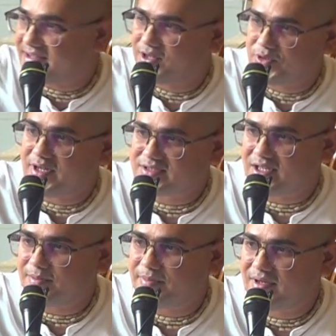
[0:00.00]
at the Garuda
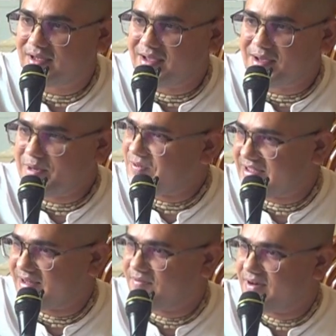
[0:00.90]
stump. But when
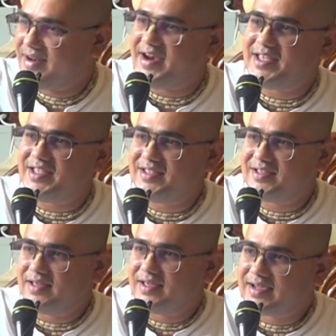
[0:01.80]
the
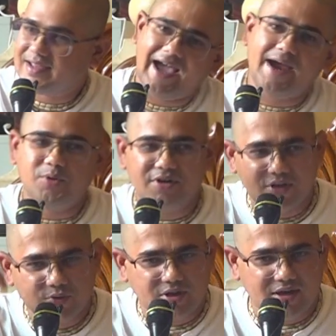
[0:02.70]
lady climbed on
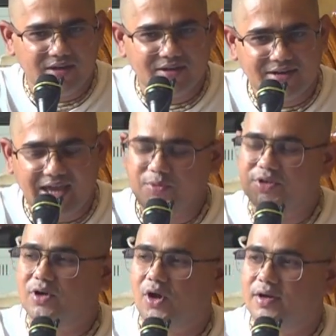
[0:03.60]
Garuda, climbed
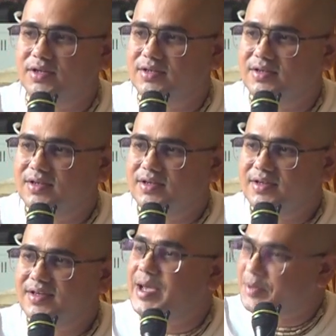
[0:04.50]
on the Lord,
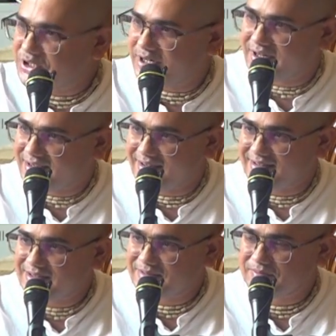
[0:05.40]
he appreciated
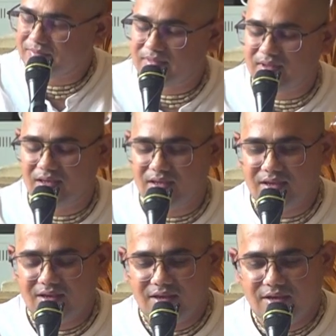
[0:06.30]
that.
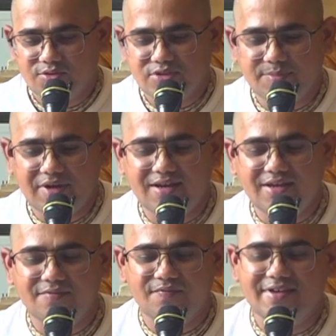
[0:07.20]
So
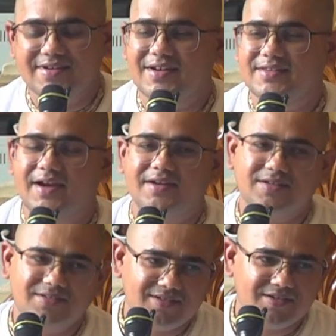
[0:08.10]
similarly, we hear that
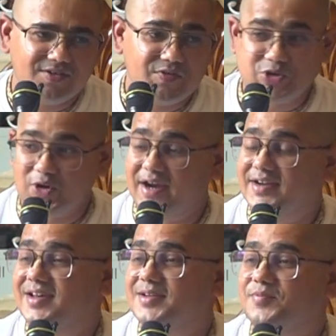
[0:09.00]
we should
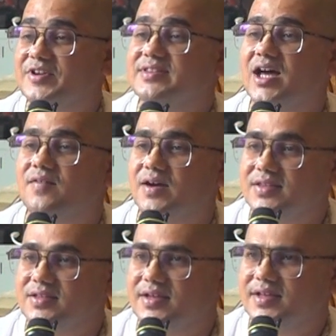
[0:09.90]
enter
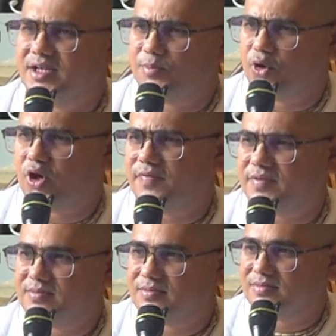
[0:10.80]
Vrindavan in the mood of
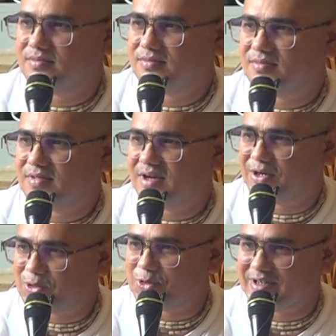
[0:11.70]

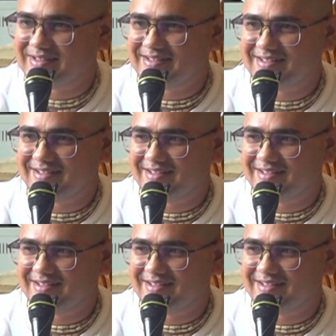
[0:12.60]
Akrūra.